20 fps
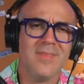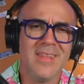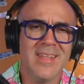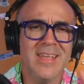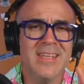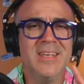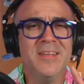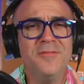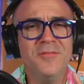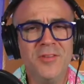
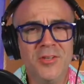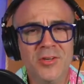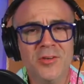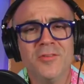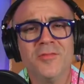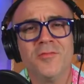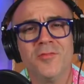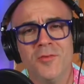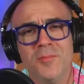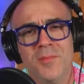And if you're
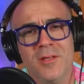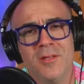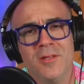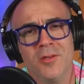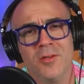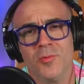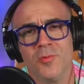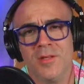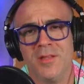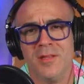
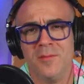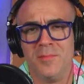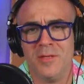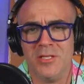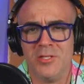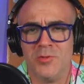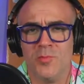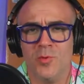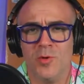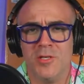familiar with the
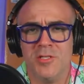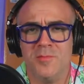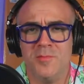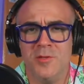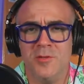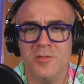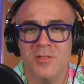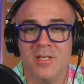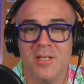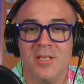Beach Boys
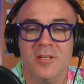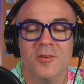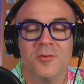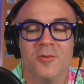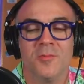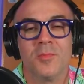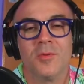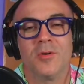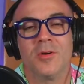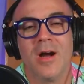music, you're
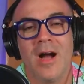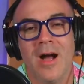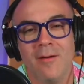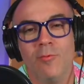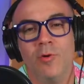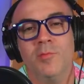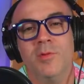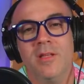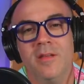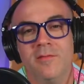
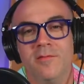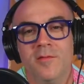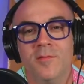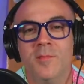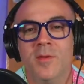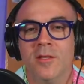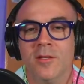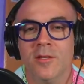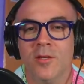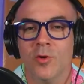probably
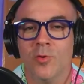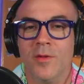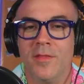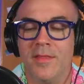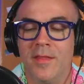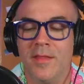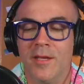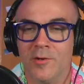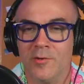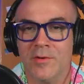familiar
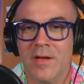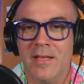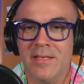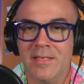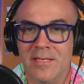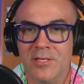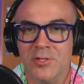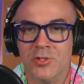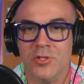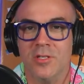with their
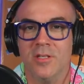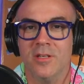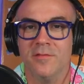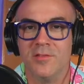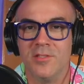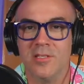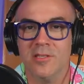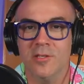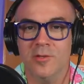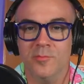rendition of
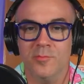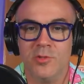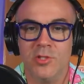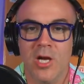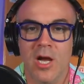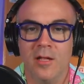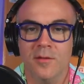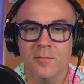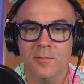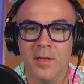Sloop
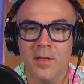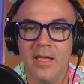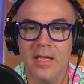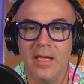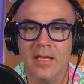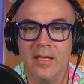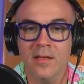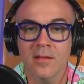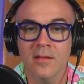John B.